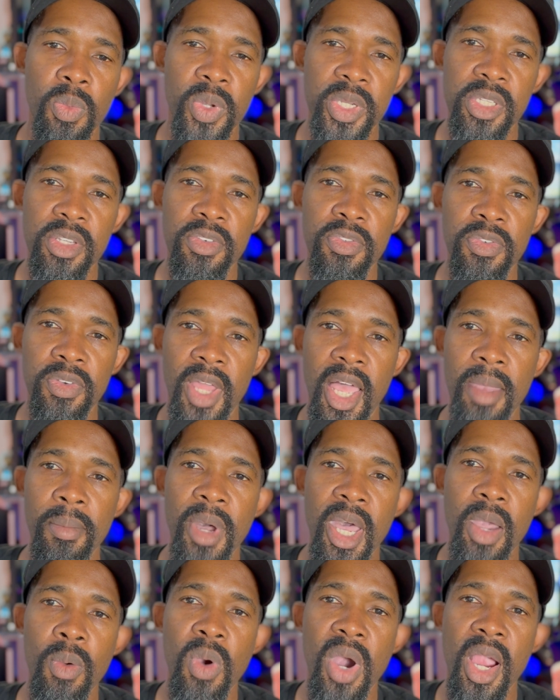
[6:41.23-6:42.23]
with the
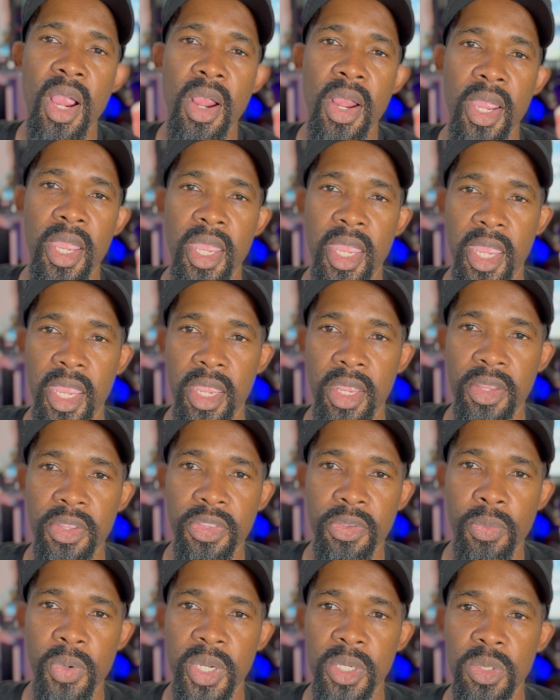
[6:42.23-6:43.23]
fly-by-wire
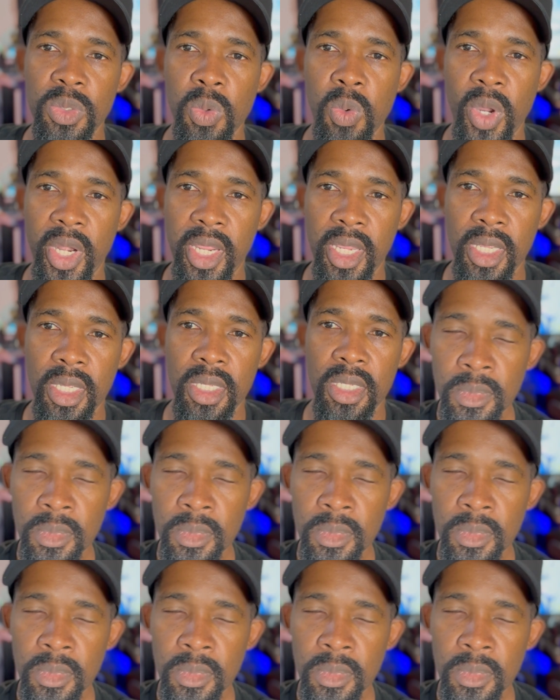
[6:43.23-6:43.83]
A320.